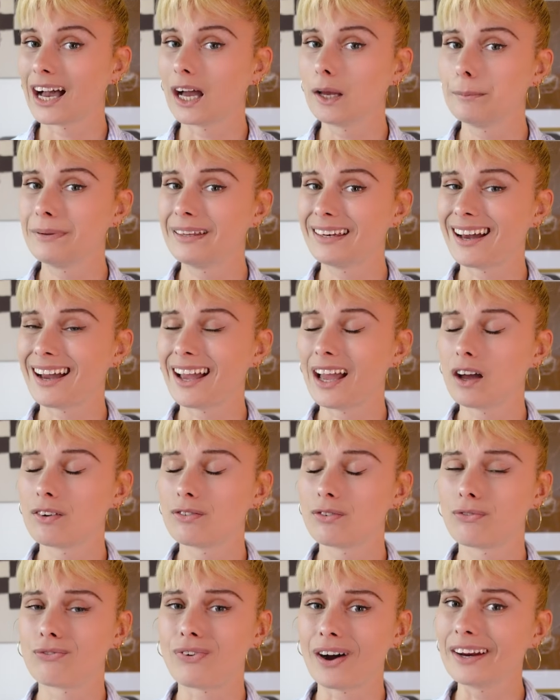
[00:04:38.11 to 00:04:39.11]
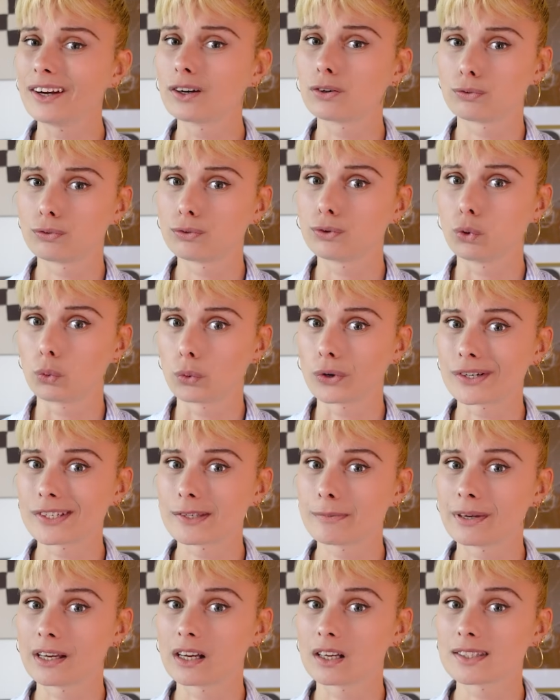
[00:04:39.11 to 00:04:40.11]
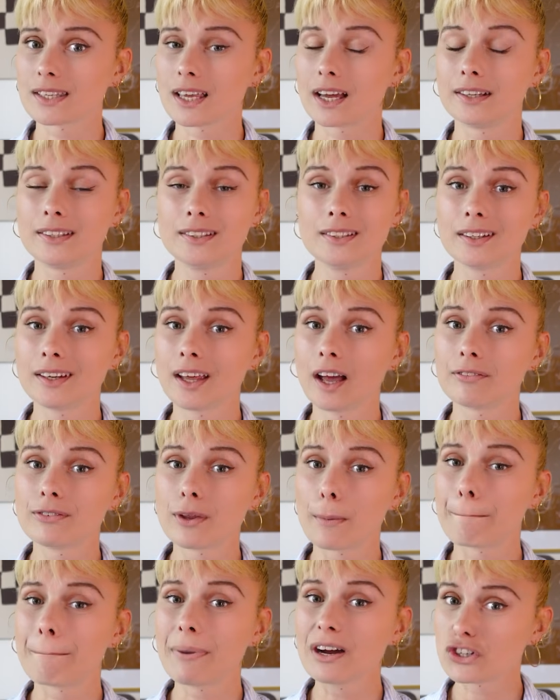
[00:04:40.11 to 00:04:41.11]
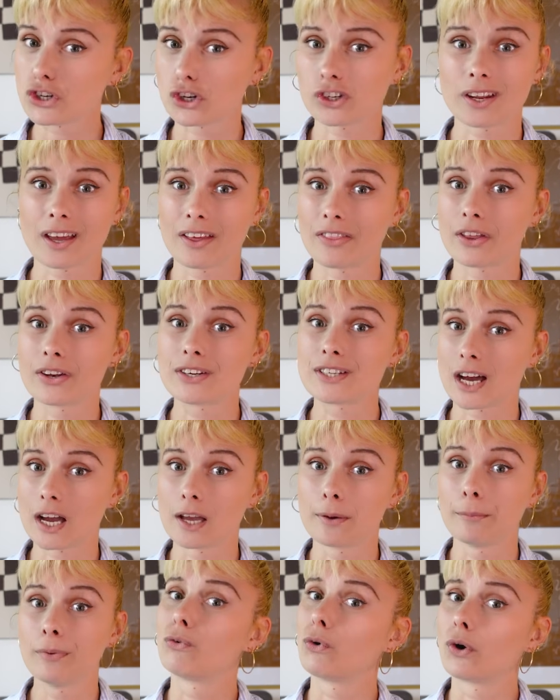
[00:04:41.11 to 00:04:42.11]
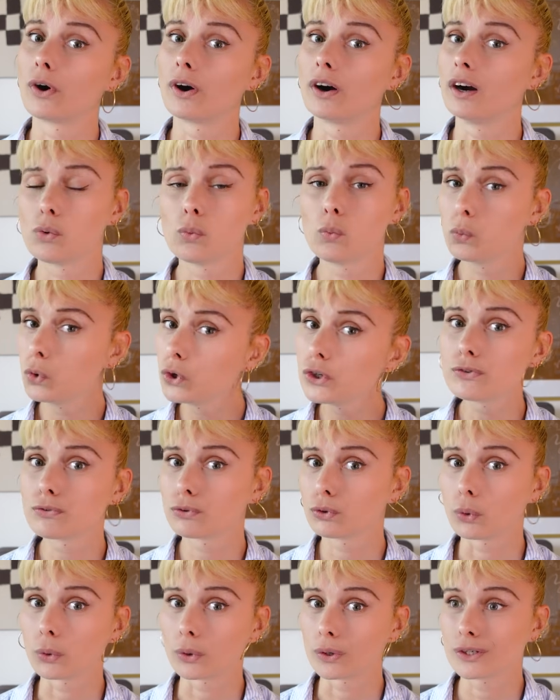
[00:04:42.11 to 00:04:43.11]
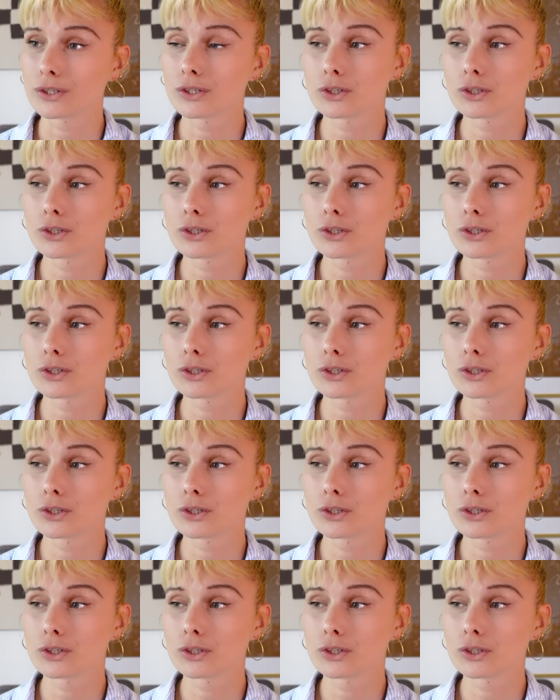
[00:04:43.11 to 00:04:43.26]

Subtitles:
I mean, I have vinyl floors because I didn't have the budget at the time for wood floors.